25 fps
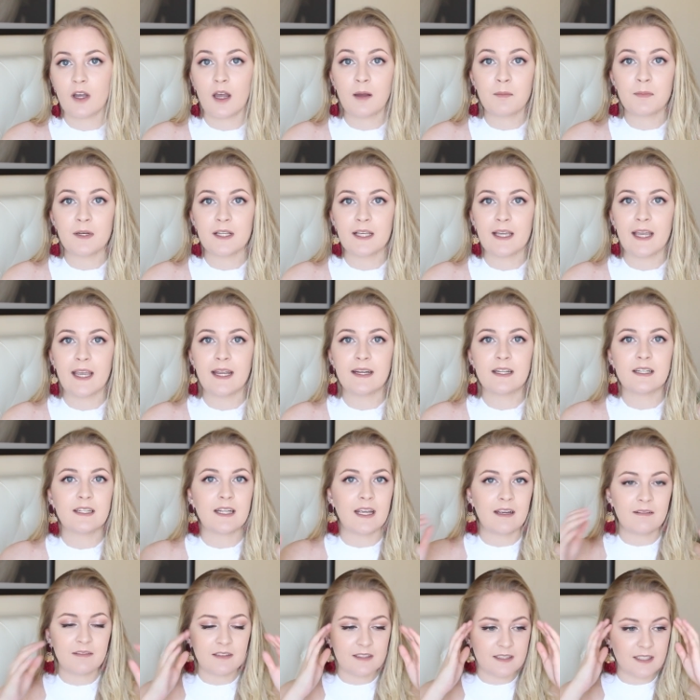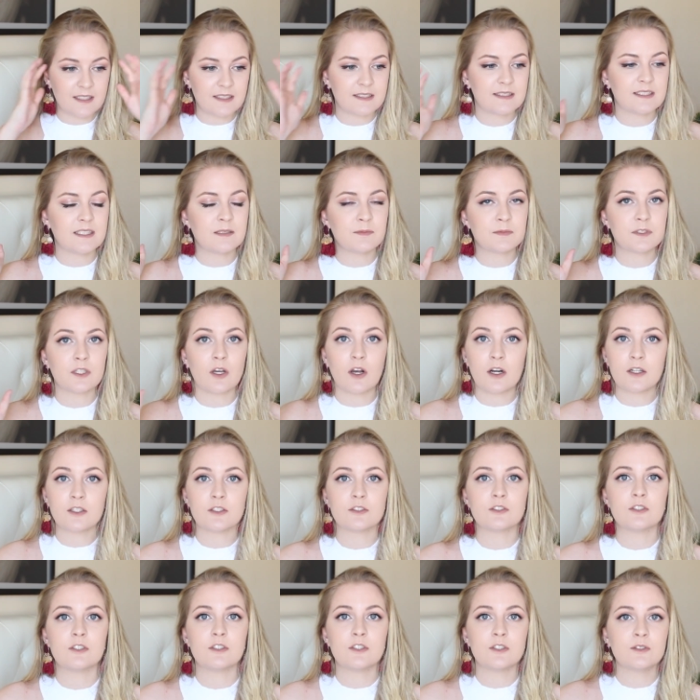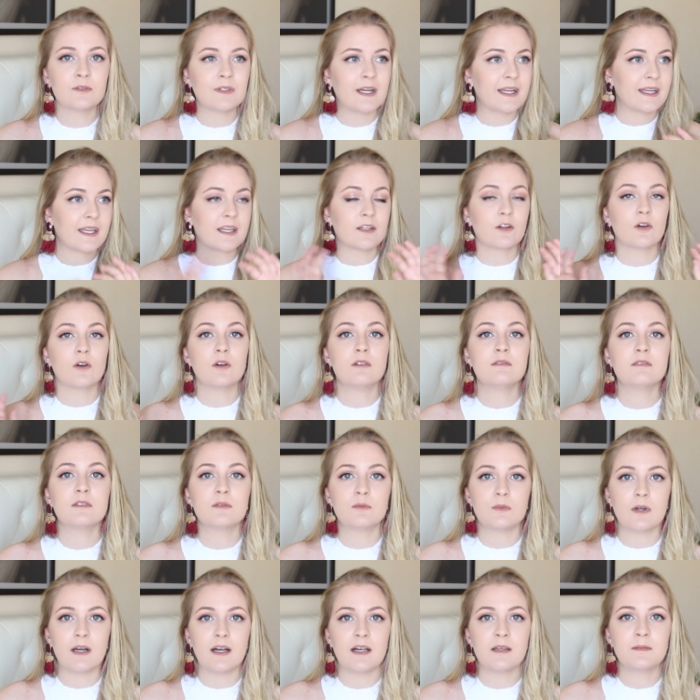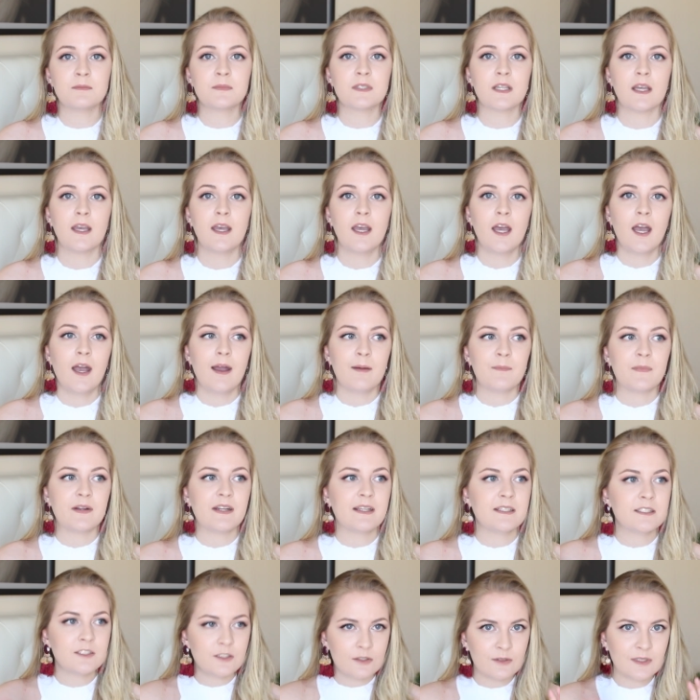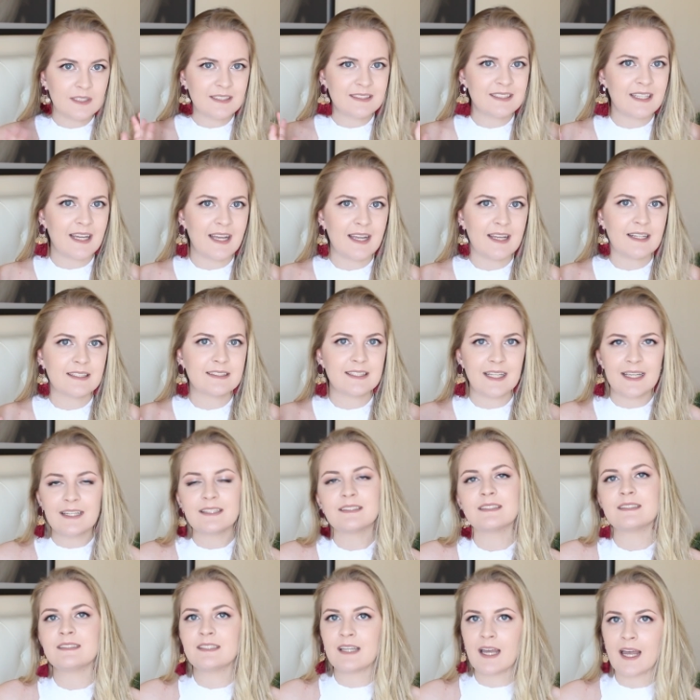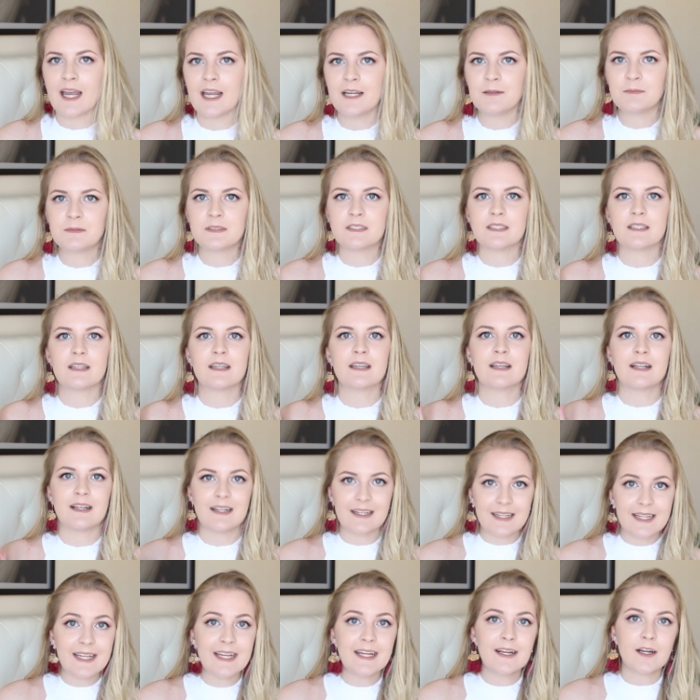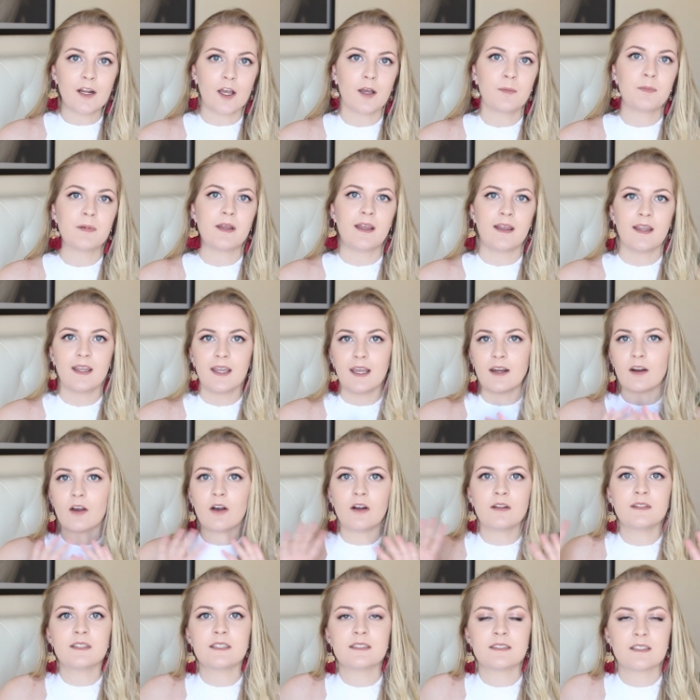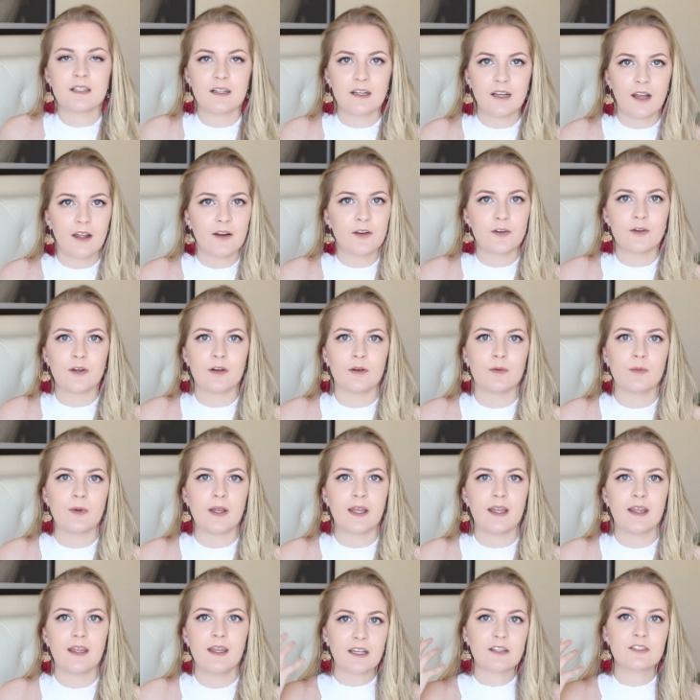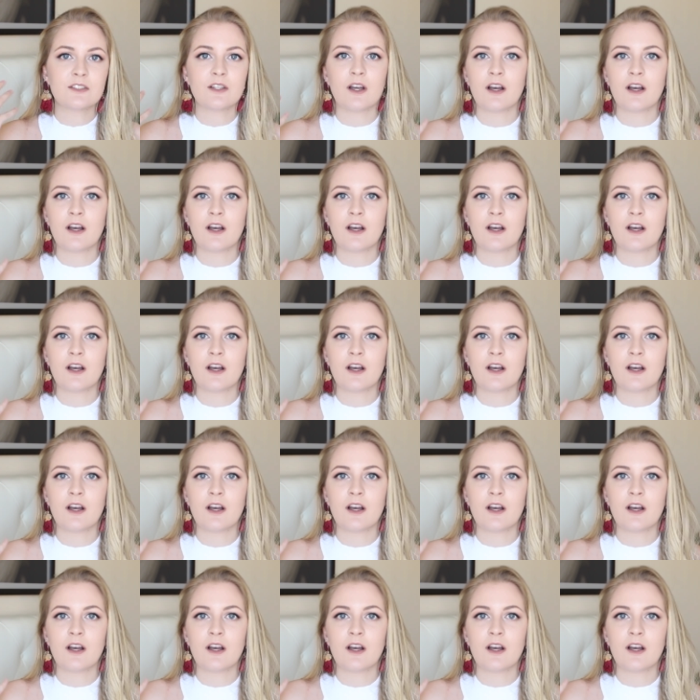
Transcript: complicated, everything seems harder to do. I get overwhelmed. But as soon as I take the time to clean up and get all this clutter away, there's